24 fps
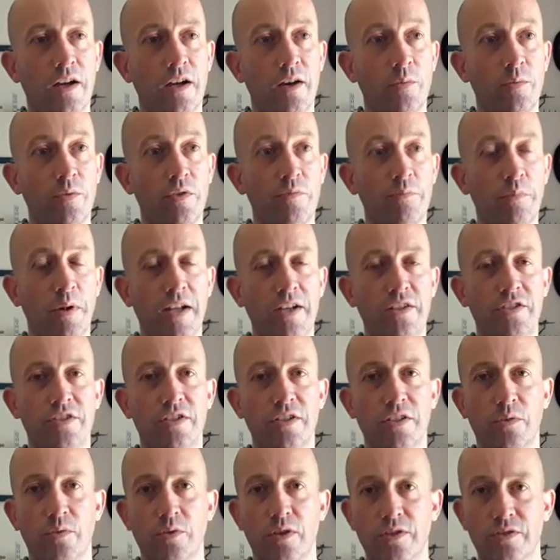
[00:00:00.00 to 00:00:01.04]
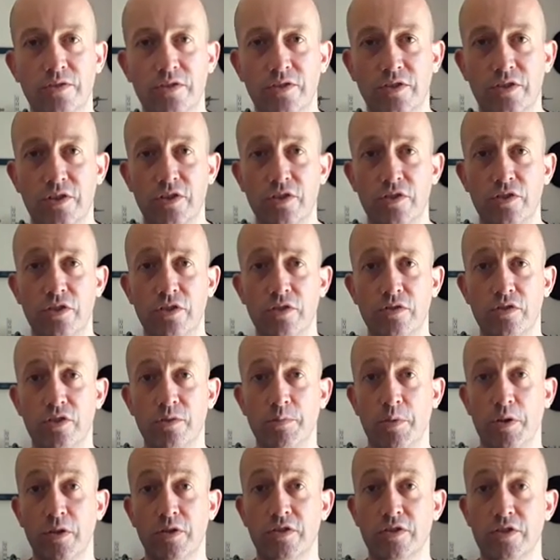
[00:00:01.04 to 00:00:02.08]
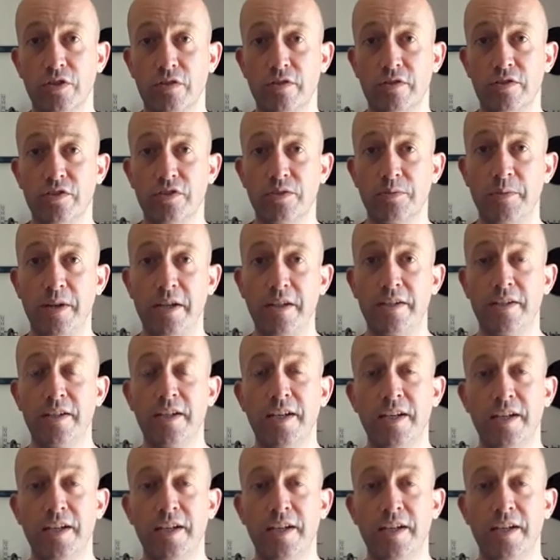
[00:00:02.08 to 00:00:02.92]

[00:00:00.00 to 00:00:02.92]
with plastic ones, because you use your polystyrene cement,